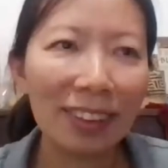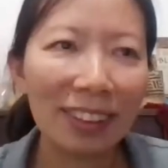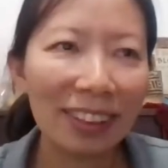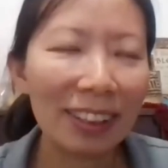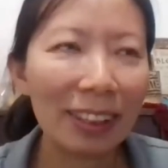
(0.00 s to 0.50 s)

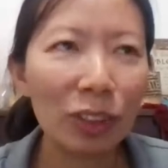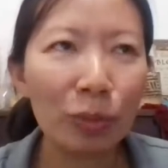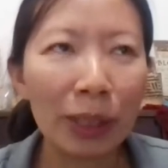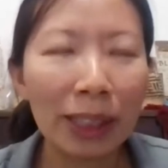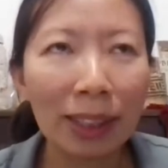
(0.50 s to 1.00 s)
uh,
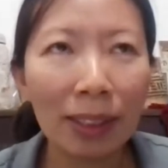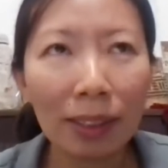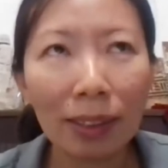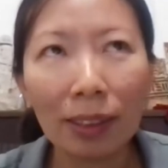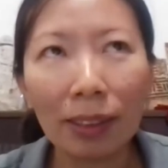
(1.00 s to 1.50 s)
you
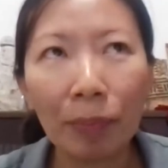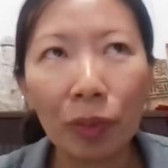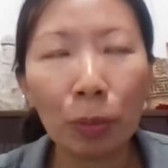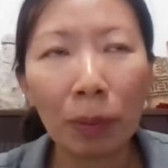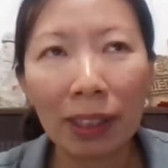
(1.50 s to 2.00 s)
basically
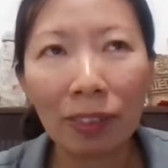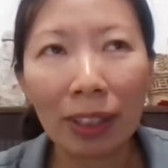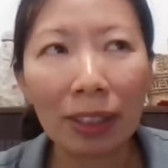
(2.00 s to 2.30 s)
um, do pattern